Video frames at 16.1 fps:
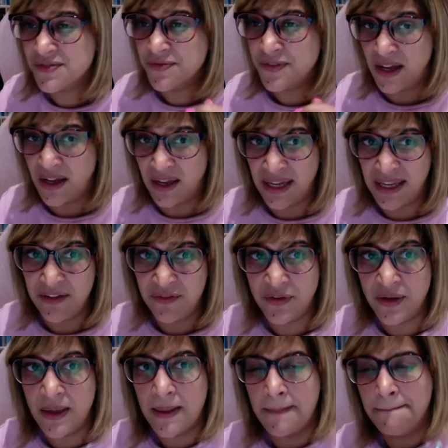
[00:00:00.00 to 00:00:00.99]
5
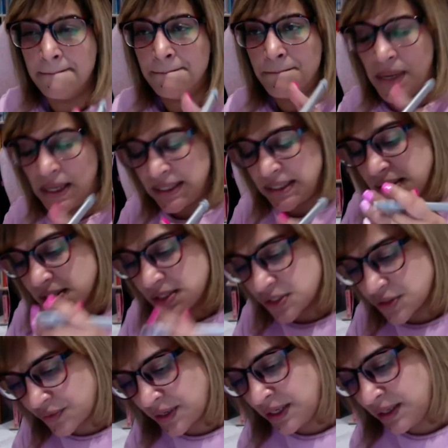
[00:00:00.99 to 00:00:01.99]
minus
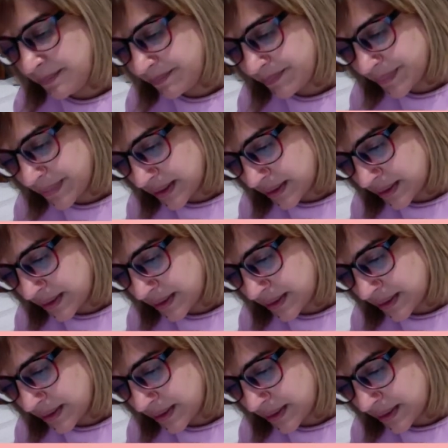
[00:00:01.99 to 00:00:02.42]
3, I'm